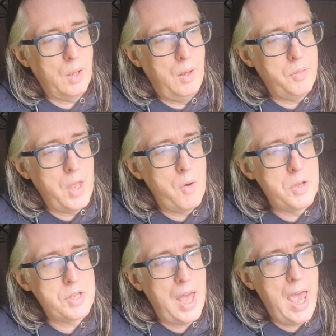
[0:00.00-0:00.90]
There
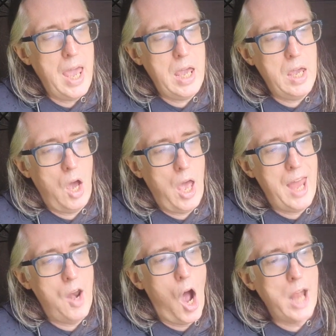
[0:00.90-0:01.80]
is
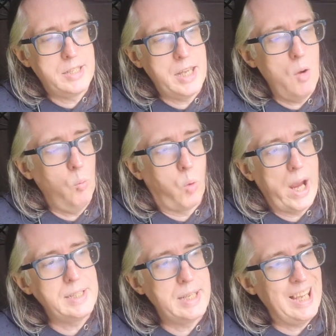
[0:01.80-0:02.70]
an idea
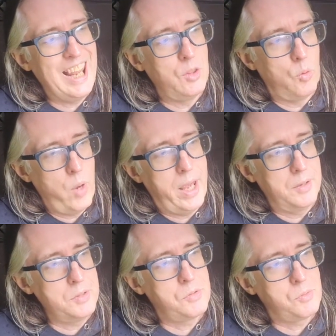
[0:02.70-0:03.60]
waiting in the
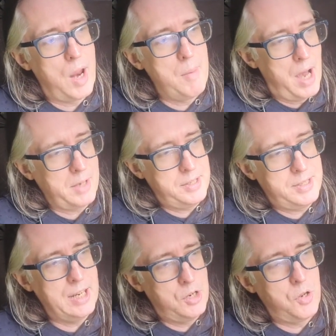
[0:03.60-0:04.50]
wings, right? Marxists
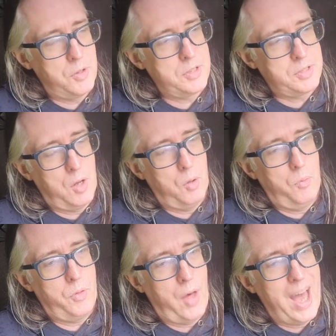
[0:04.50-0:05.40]
tend to do this. They'll
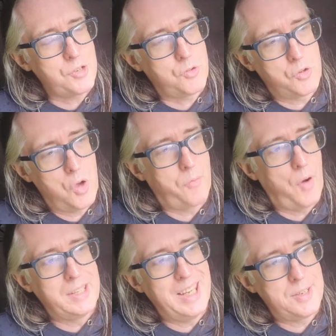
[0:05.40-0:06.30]
astroturf
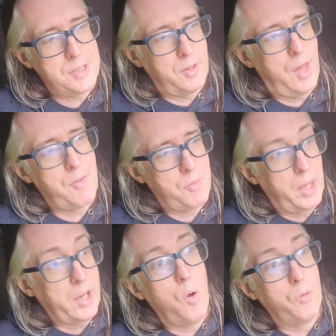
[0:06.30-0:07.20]
ideas and they'll have them
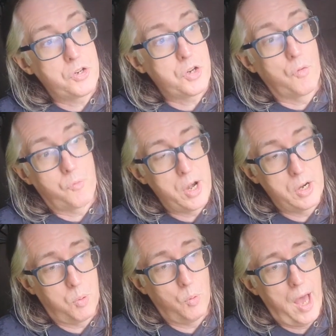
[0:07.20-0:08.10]
like on the shelf ready to
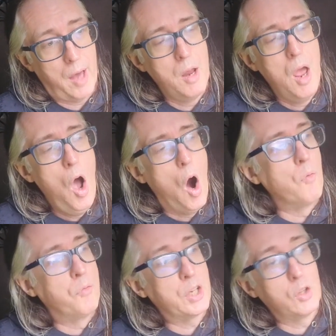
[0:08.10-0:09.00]
pull out,
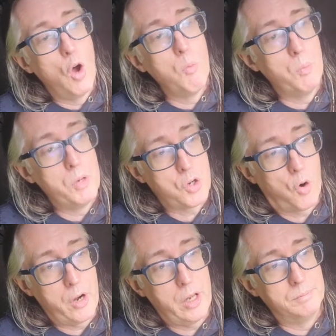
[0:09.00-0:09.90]
of the global
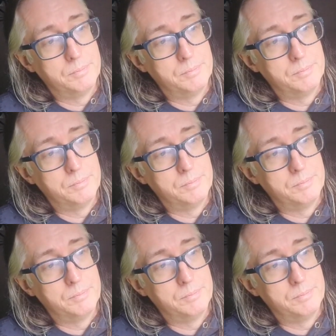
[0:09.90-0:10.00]
majority.